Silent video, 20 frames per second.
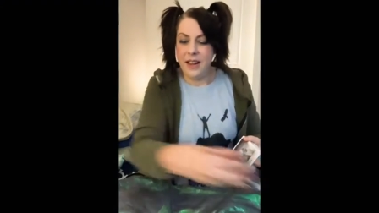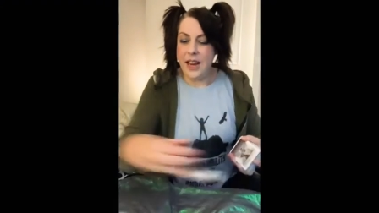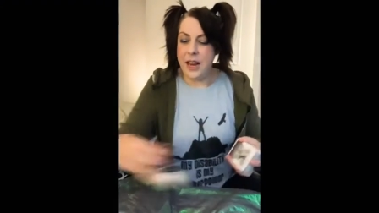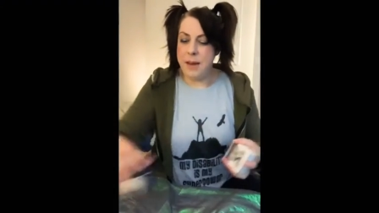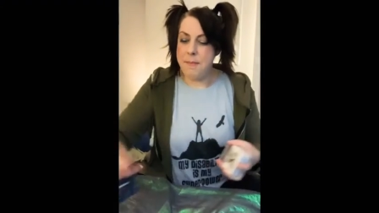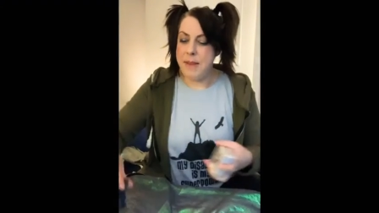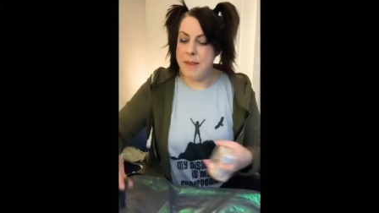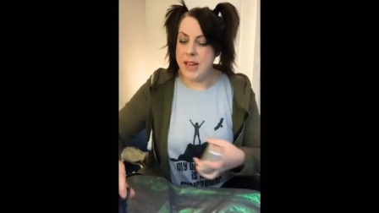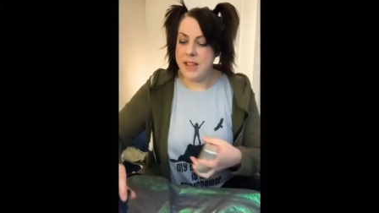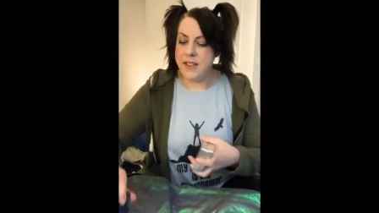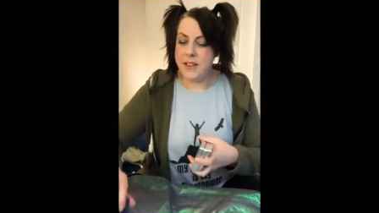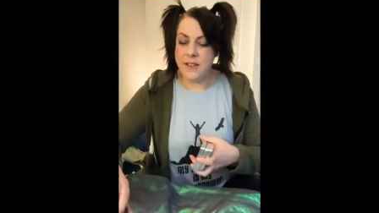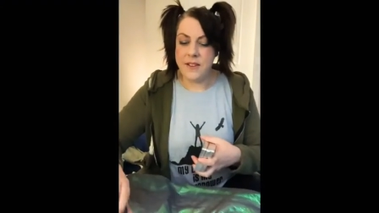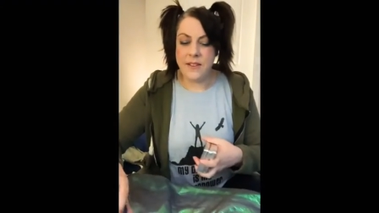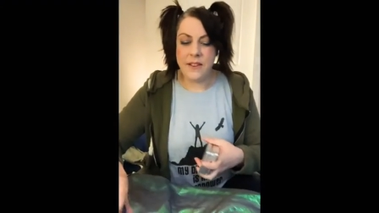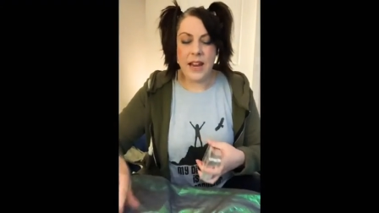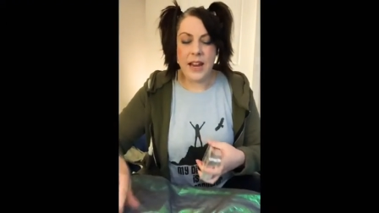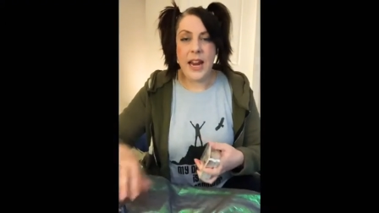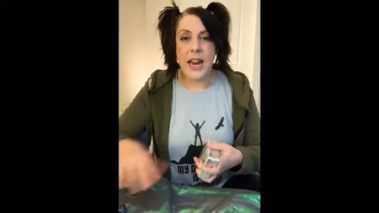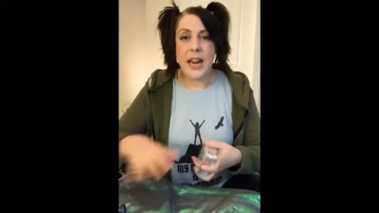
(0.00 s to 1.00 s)
make this
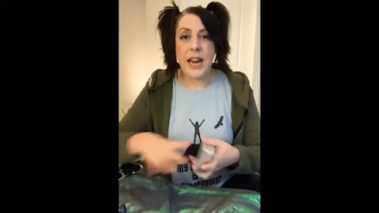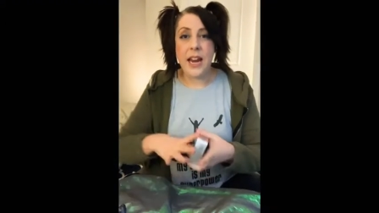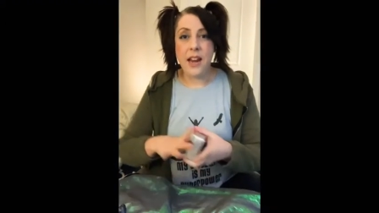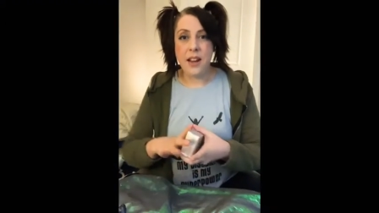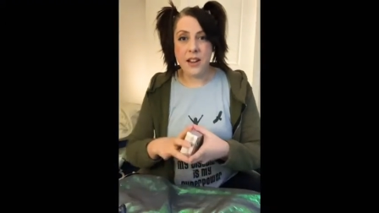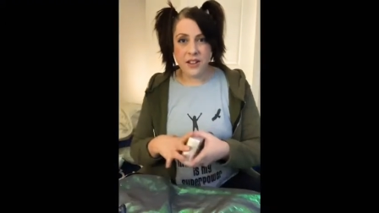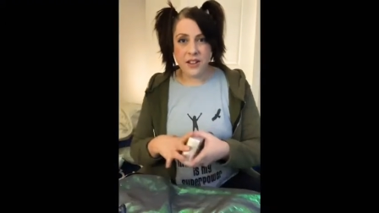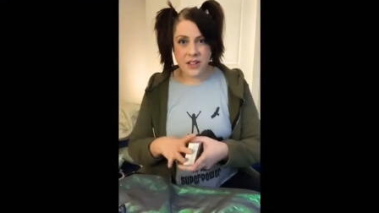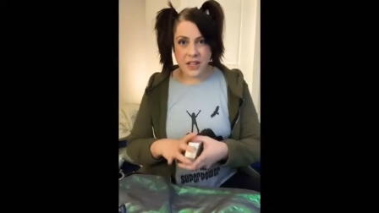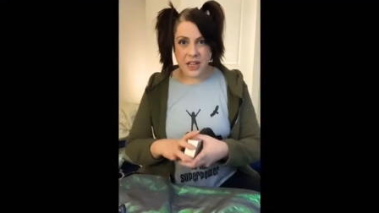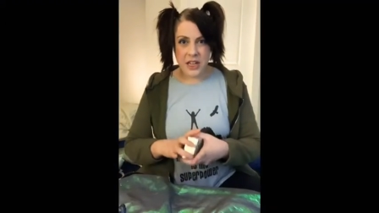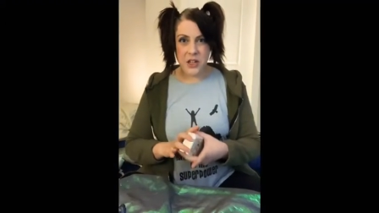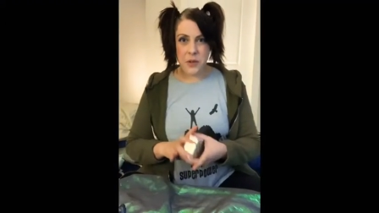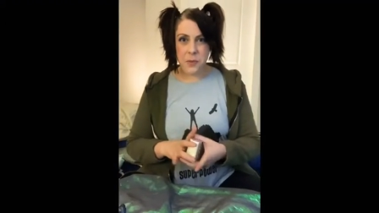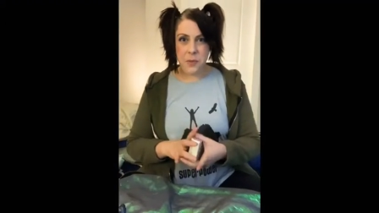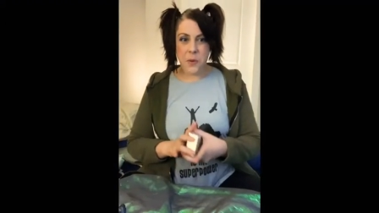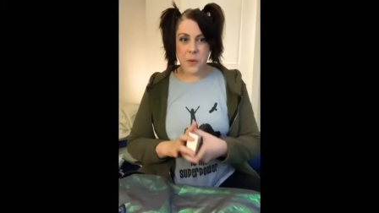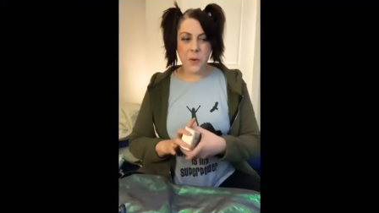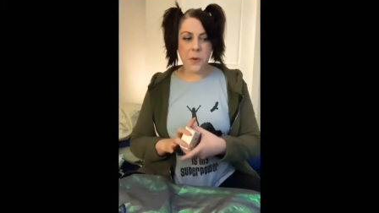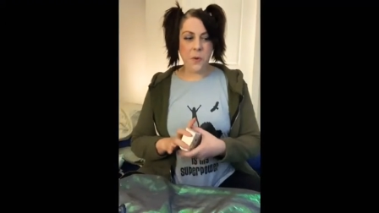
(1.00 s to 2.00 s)
a
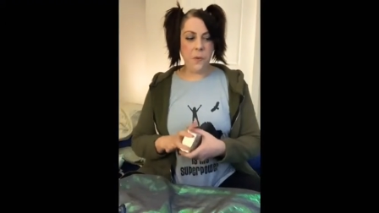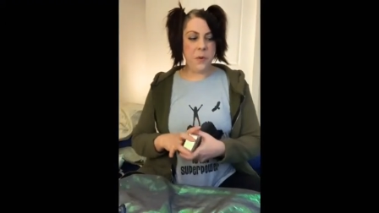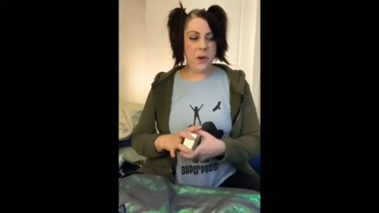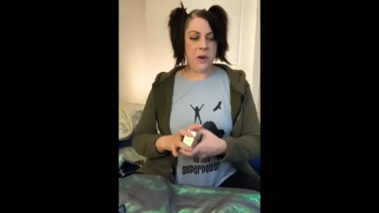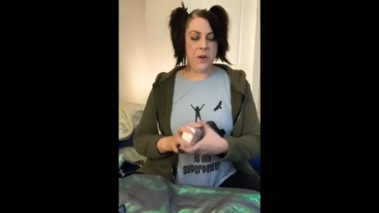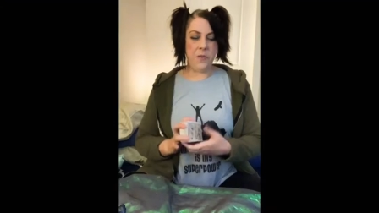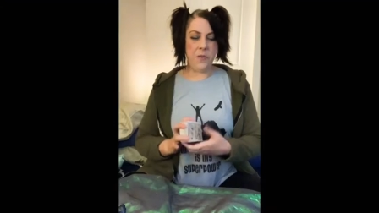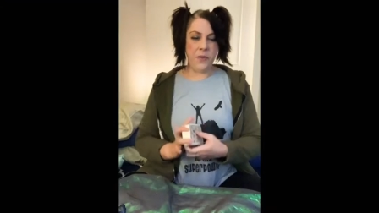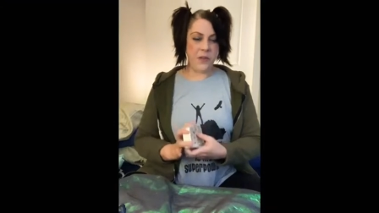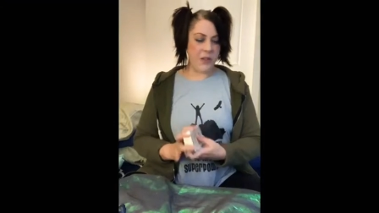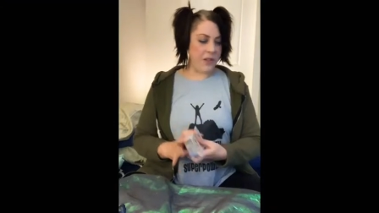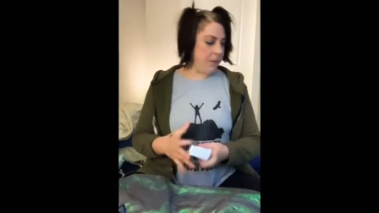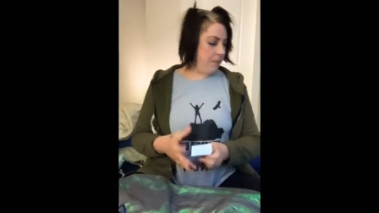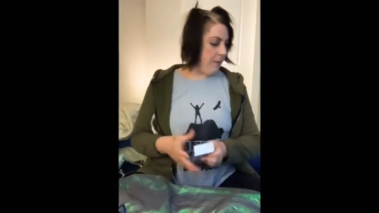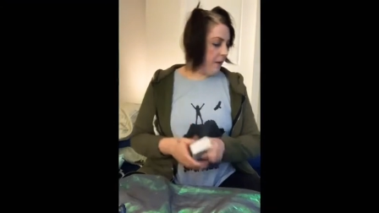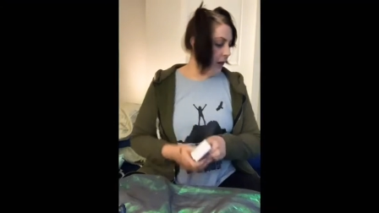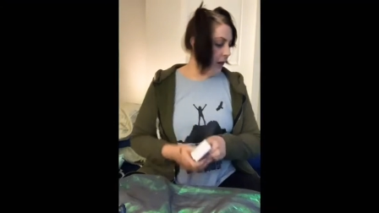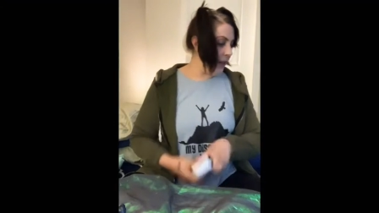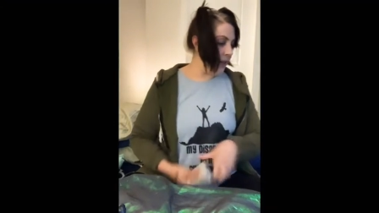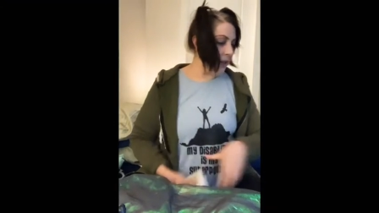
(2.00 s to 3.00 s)
teachable, wonderful experience.